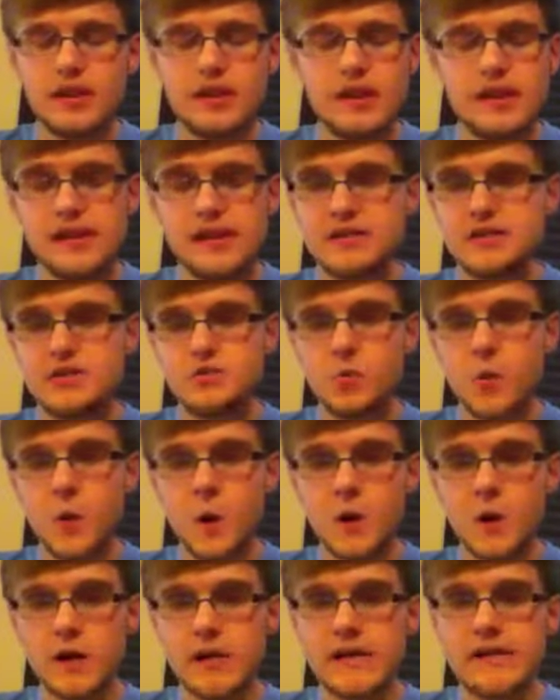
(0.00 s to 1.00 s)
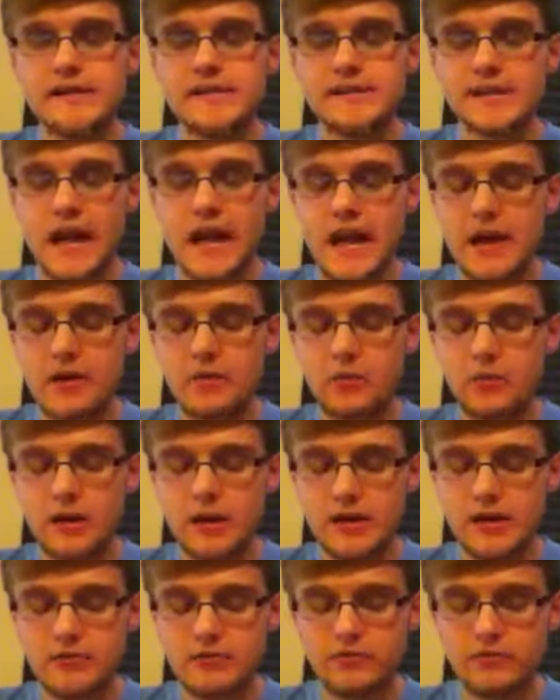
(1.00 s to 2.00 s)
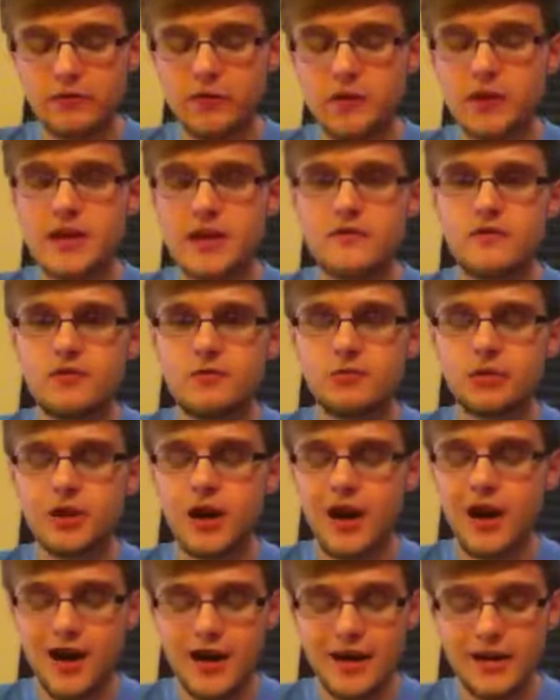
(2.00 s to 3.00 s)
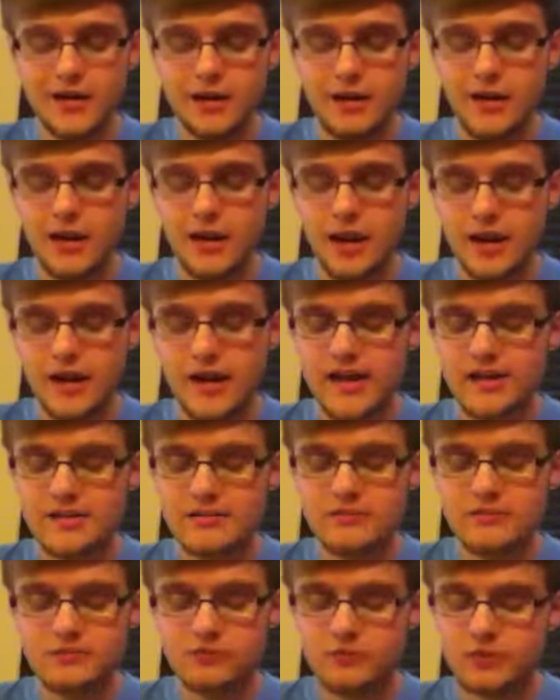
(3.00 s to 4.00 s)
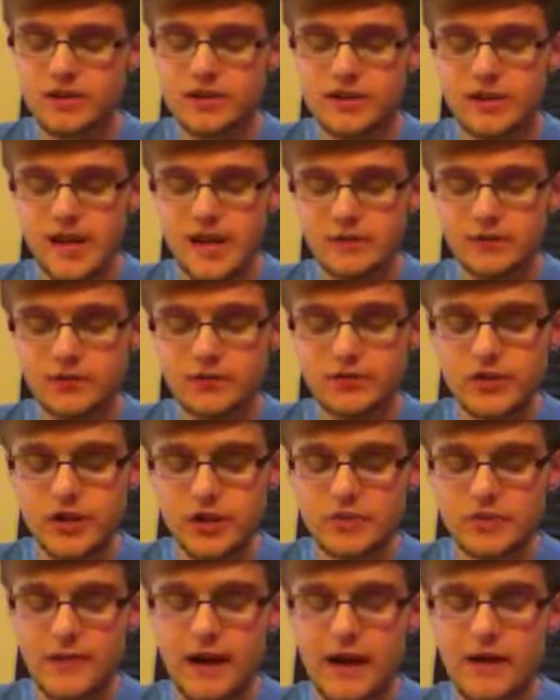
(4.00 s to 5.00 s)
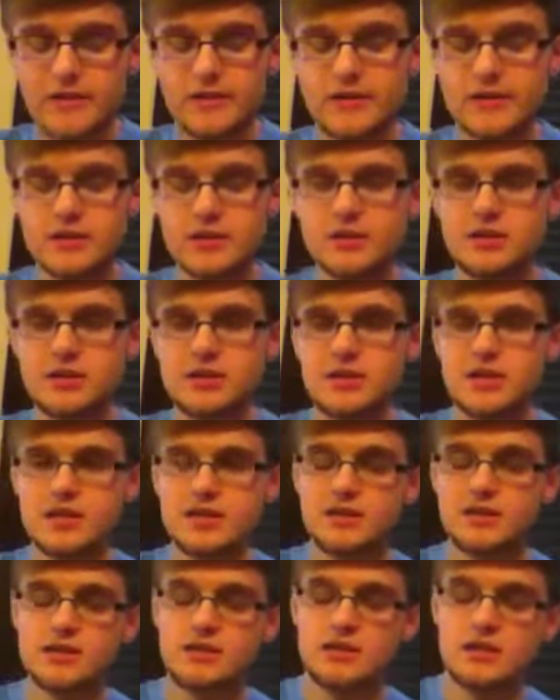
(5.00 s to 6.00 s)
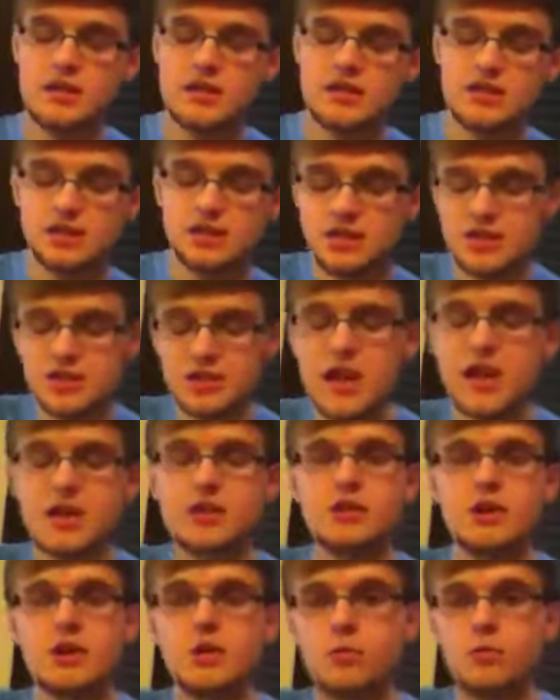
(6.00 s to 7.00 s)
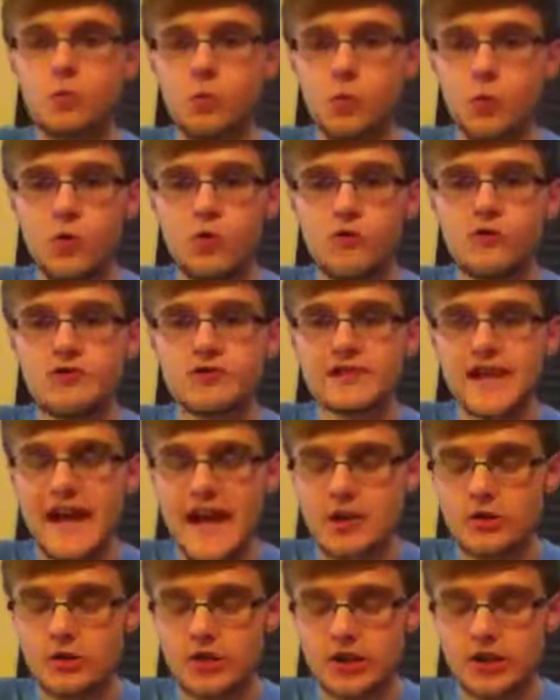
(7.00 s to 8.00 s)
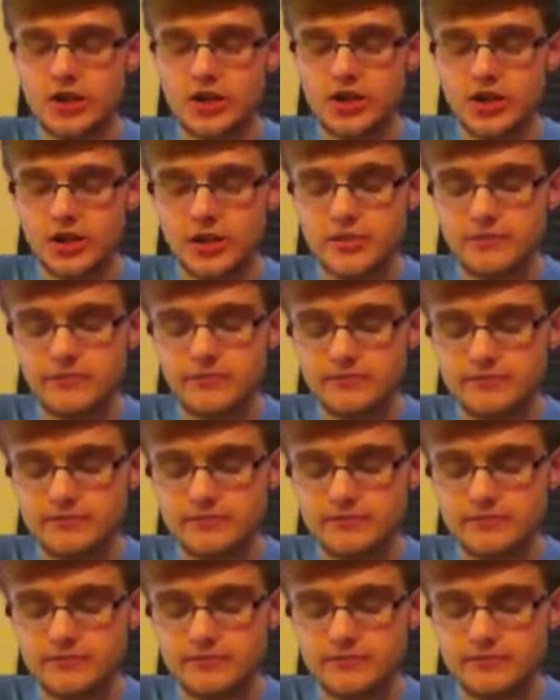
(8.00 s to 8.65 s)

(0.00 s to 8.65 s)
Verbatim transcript: in its worries and we flee from God. And that's what the devil's all about is just He's just like a wolf scattering a sheep.